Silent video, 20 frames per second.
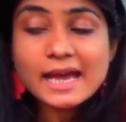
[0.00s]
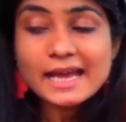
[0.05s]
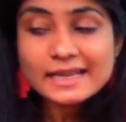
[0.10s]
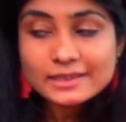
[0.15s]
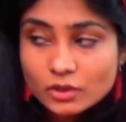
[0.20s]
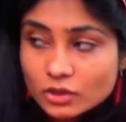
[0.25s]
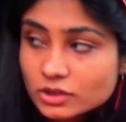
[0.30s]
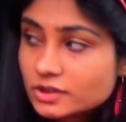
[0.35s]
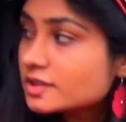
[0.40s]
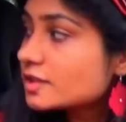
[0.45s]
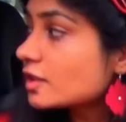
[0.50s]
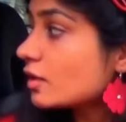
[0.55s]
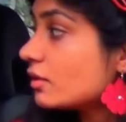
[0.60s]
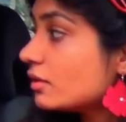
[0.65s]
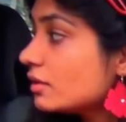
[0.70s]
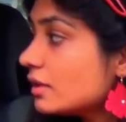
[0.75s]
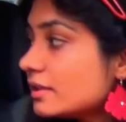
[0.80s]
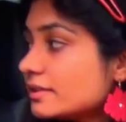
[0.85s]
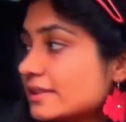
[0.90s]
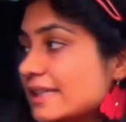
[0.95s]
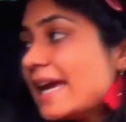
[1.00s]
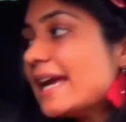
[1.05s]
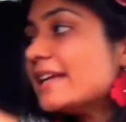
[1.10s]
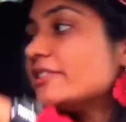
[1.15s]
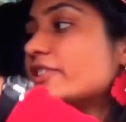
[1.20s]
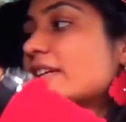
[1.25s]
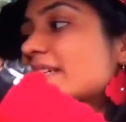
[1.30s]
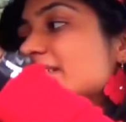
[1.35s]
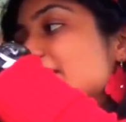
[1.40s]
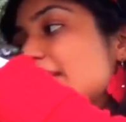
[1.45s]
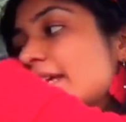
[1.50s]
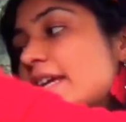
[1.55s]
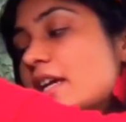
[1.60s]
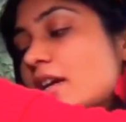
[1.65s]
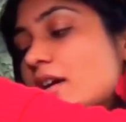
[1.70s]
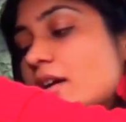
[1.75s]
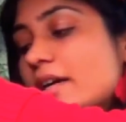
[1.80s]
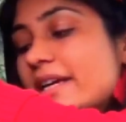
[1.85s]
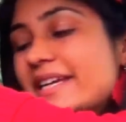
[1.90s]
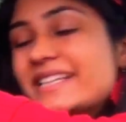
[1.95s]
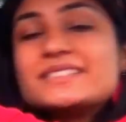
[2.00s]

And also, the headrest here